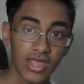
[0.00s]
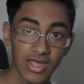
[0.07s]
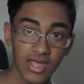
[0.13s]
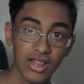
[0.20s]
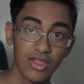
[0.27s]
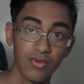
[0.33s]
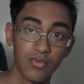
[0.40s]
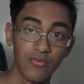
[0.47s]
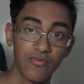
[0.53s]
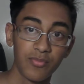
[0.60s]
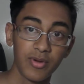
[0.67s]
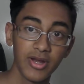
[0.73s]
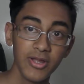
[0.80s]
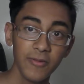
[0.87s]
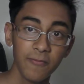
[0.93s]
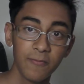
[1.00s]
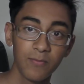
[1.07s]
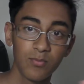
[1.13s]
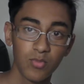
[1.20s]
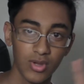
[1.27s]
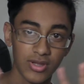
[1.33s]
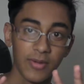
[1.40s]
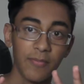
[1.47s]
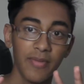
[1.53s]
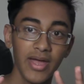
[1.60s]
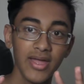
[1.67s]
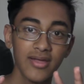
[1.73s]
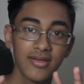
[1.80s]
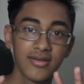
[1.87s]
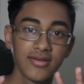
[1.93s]
Hello everybody, welcome
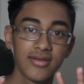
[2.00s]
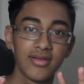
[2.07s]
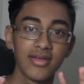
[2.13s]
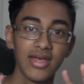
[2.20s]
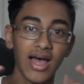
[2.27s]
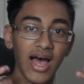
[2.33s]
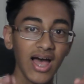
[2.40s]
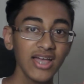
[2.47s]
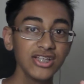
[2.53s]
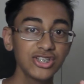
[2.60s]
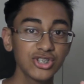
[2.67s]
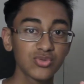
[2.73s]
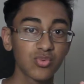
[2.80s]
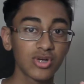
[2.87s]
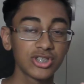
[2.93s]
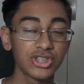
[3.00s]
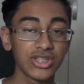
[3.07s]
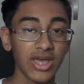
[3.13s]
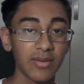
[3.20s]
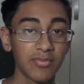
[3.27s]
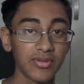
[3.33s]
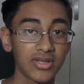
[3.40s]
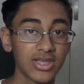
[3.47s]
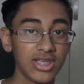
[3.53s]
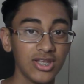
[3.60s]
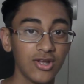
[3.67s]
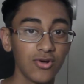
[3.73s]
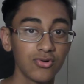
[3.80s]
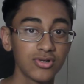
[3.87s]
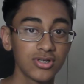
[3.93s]
back. I just watched the Apple
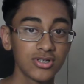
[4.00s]
keynote,